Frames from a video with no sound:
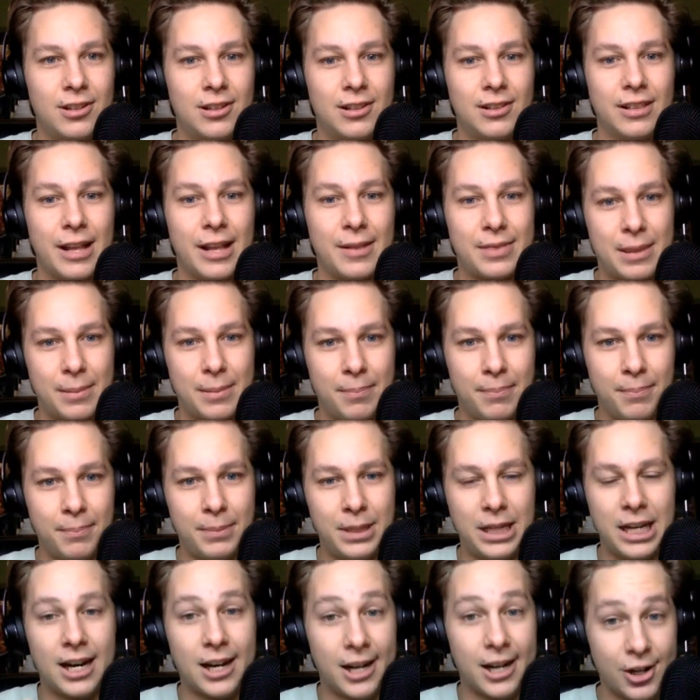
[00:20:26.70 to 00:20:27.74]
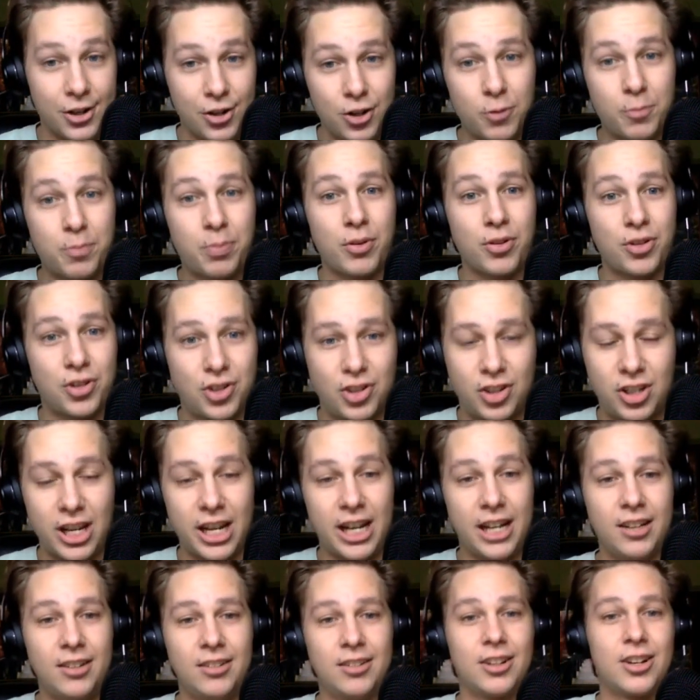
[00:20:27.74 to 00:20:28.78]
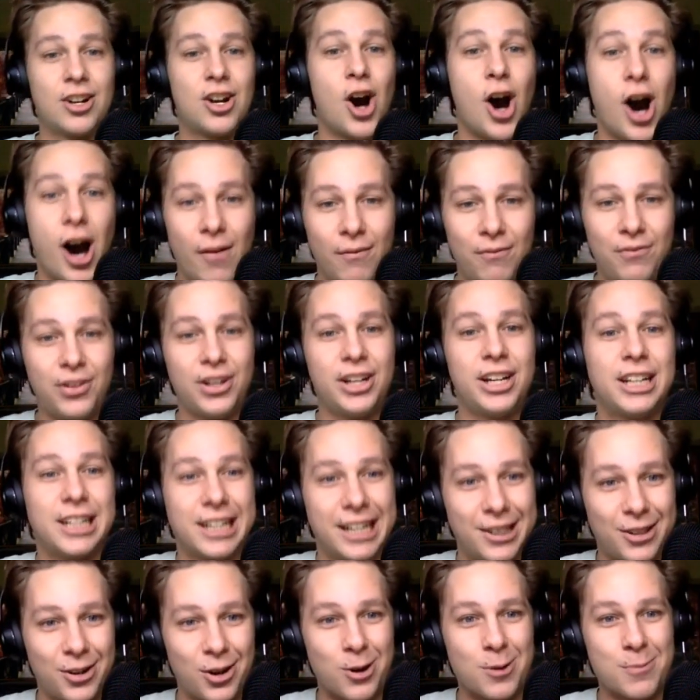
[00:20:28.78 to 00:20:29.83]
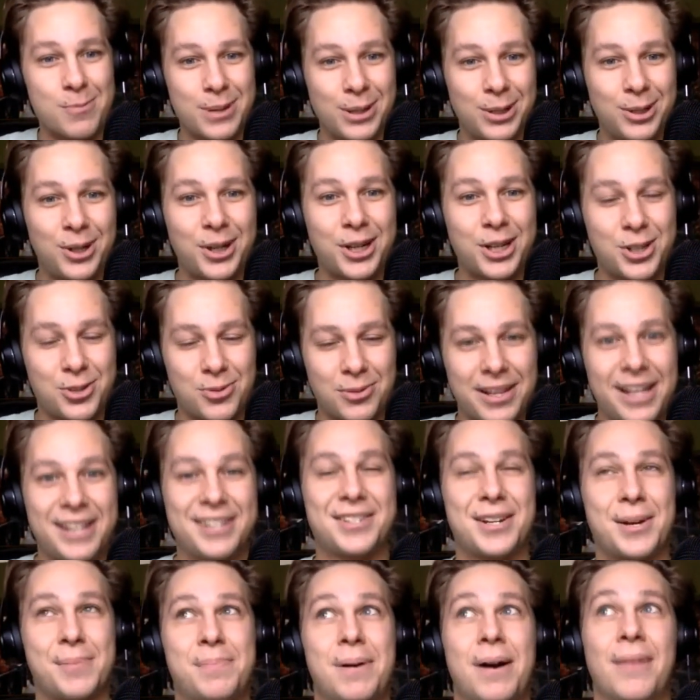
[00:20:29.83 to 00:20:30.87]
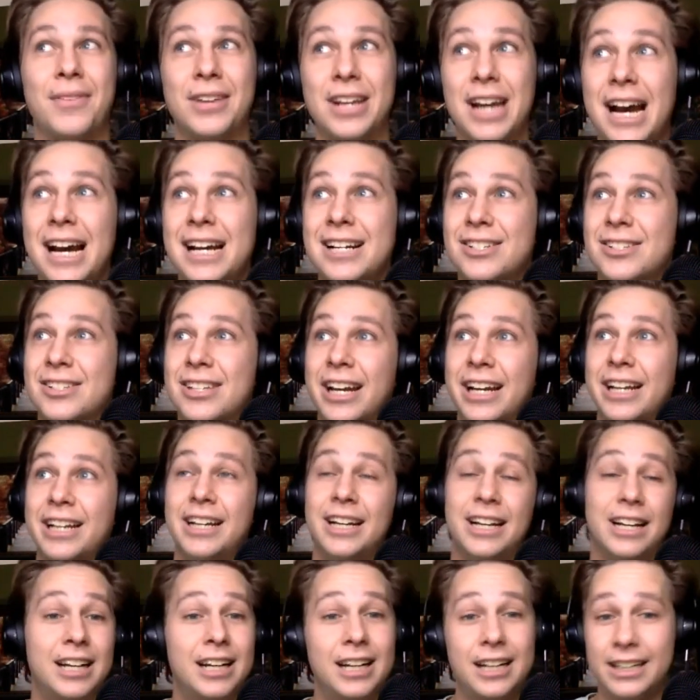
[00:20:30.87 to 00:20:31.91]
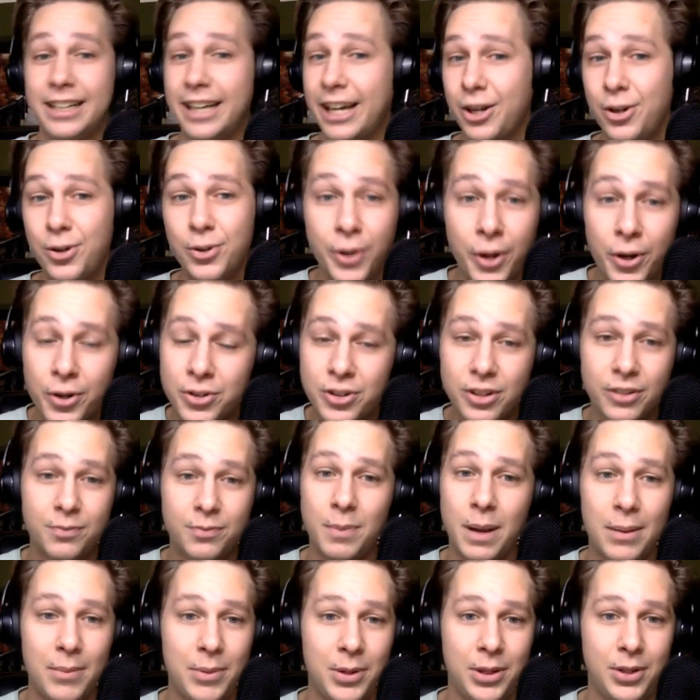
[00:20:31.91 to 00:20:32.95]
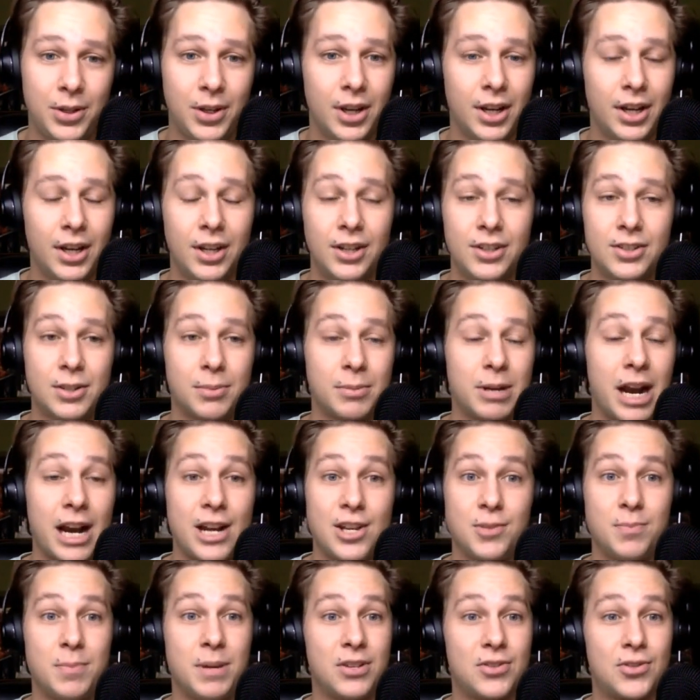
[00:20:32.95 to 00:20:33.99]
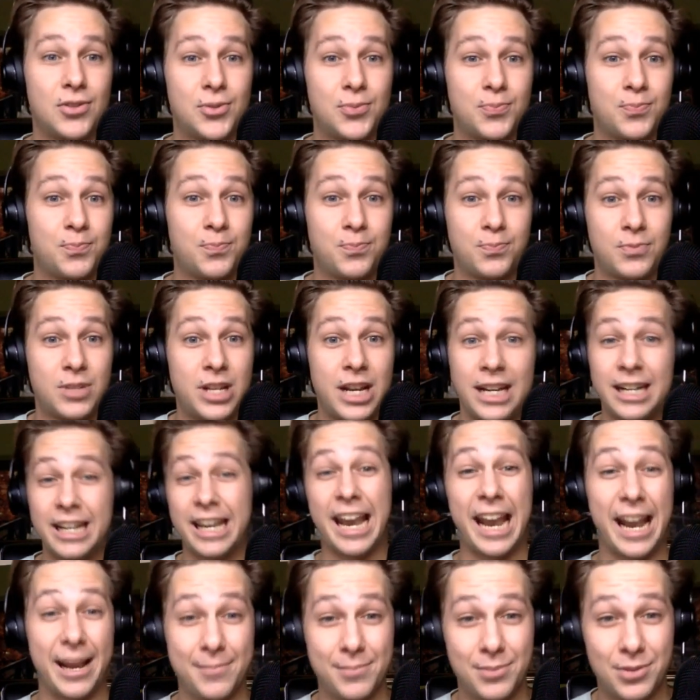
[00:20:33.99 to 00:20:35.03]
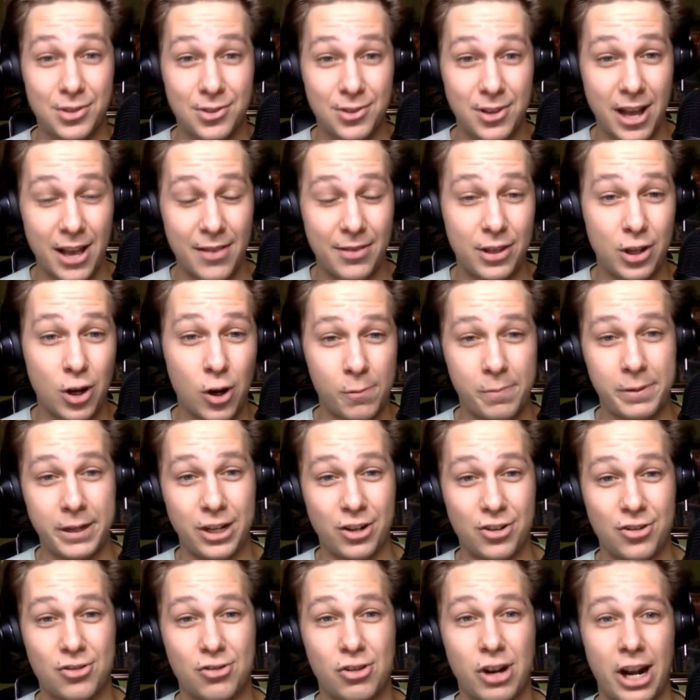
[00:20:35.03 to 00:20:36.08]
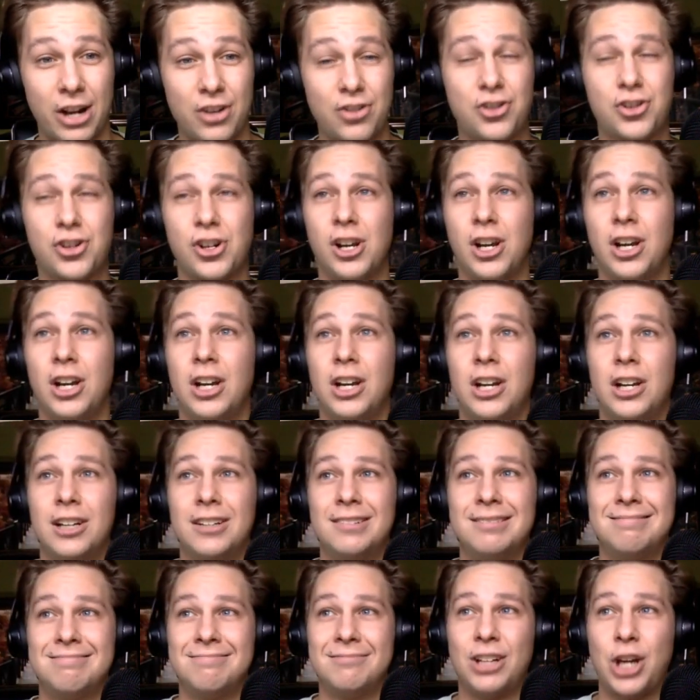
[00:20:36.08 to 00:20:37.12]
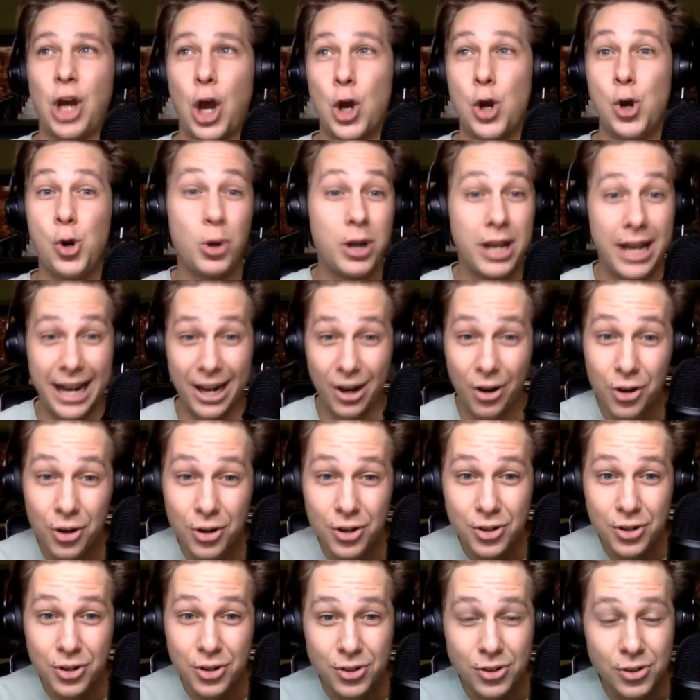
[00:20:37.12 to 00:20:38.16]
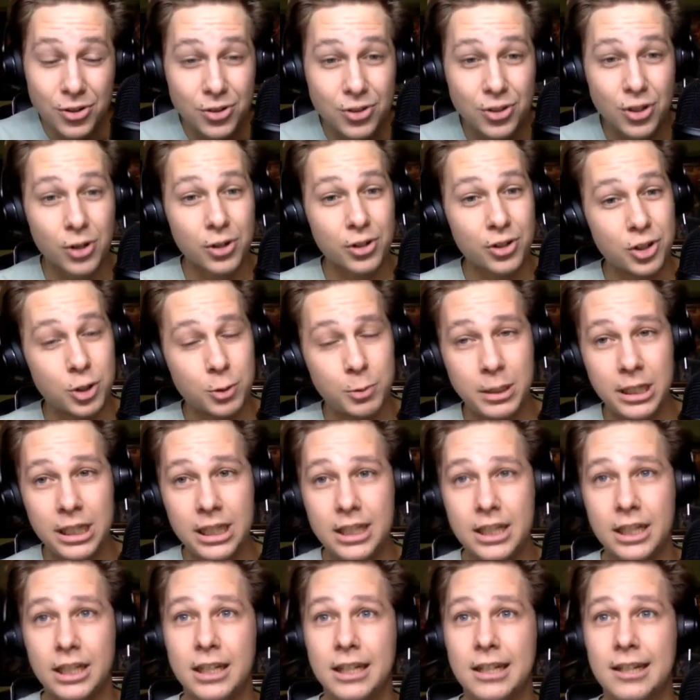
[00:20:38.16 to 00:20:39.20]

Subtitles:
let them be 100% confident in their abilities when they step on the ice that, yeah, who knows if maybe some guys miss 10 games at the opening stretch. Who cares, so to speak?